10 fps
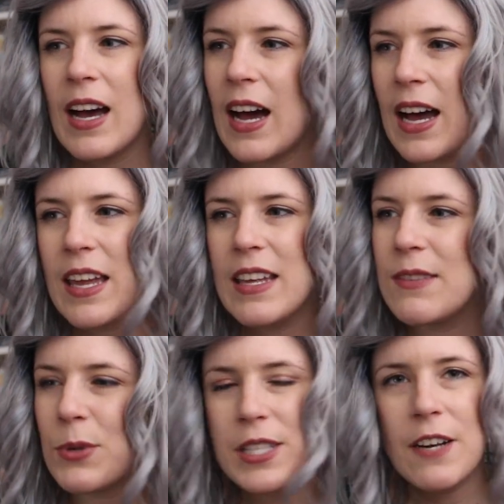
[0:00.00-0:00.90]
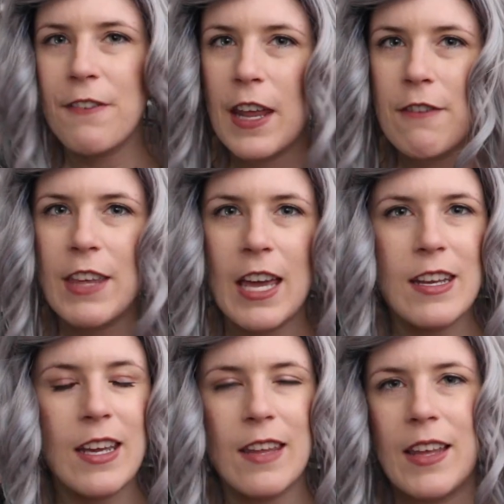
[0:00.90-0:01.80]
I wasn't a fan of the
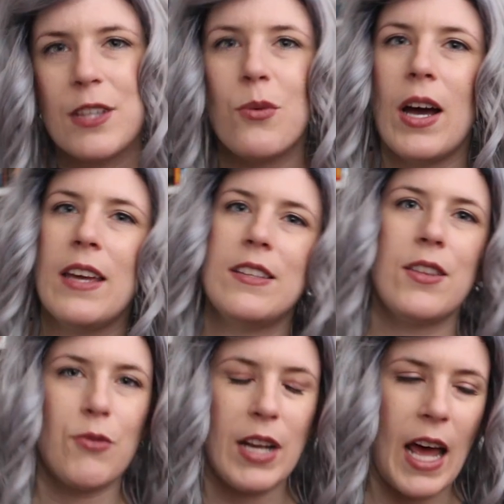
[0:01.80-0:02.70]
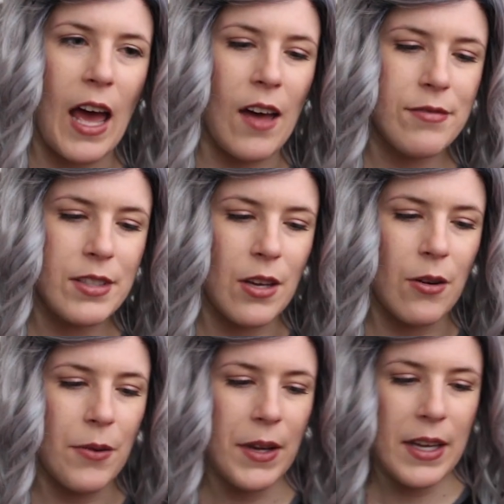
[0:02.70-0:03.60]
ending and that's why it's a three and a half.
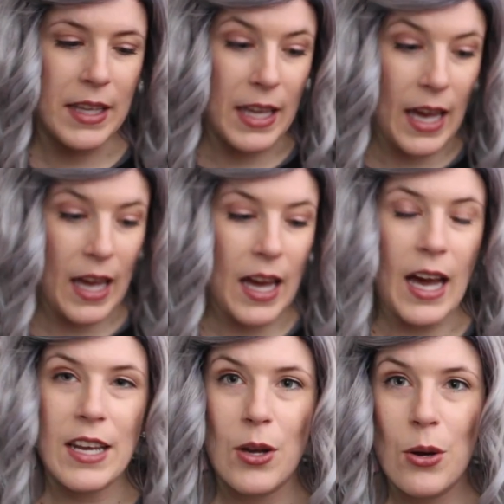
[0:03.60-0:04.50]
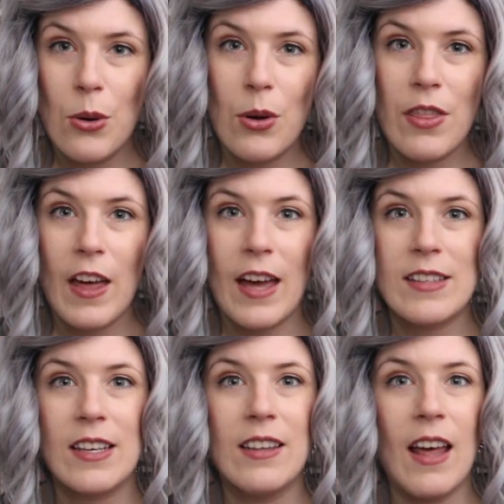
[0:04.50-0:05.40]
So yeah, I know
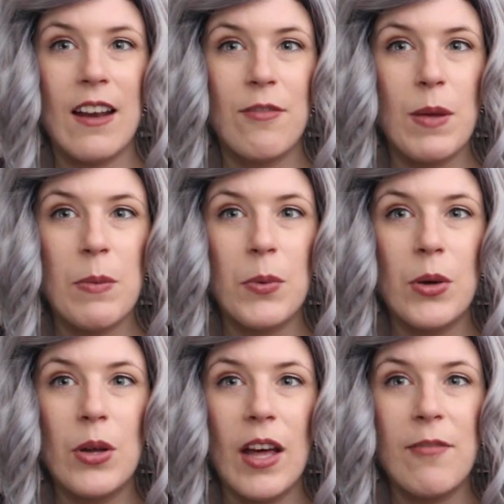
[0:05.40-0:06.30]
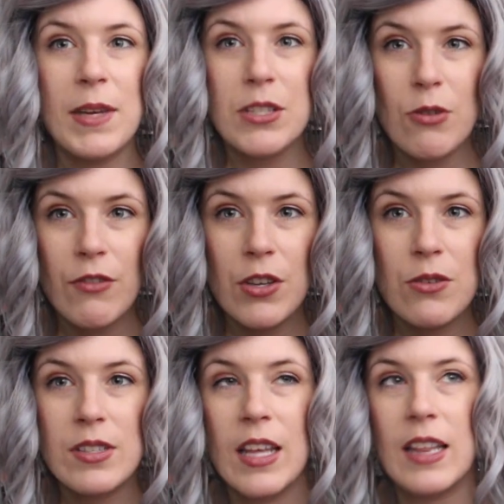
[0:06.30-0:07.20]
that a lot of people have mixed
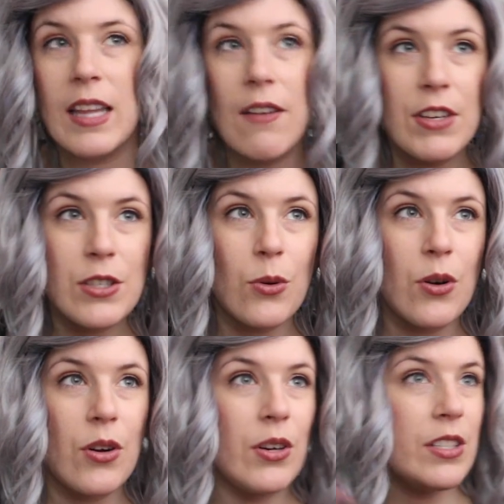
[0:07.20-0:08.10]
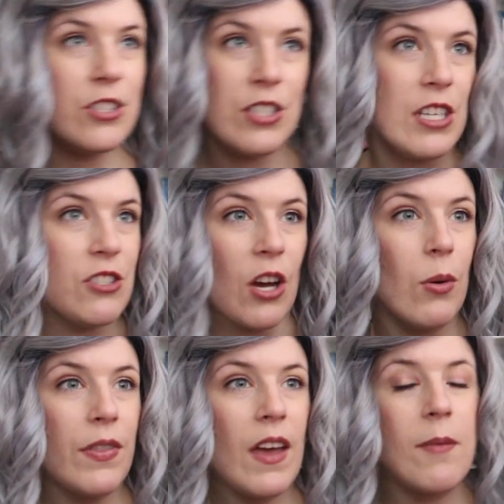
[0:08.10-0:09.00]
reviews. They love it or just didn't
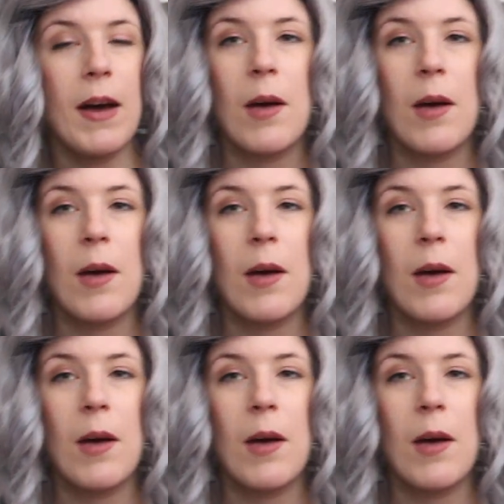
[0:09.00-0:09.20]
gel with them.